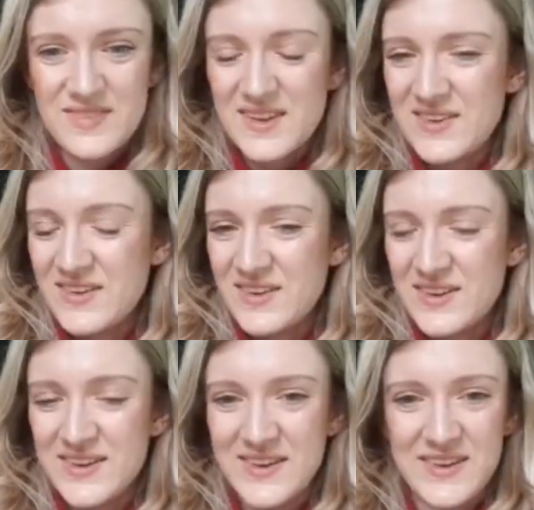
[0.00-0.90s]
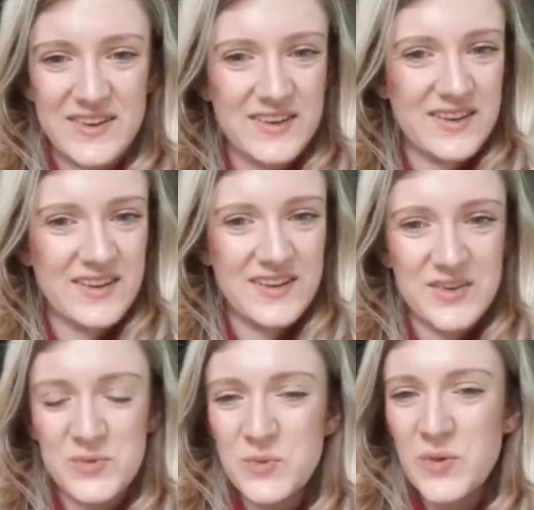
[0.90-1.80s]
Oh,
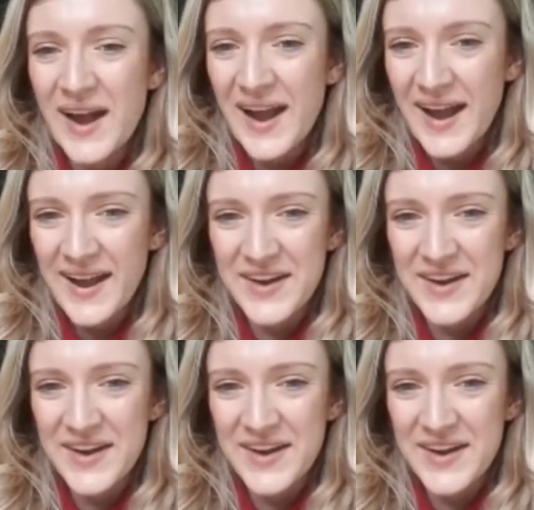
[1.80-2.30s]
wow!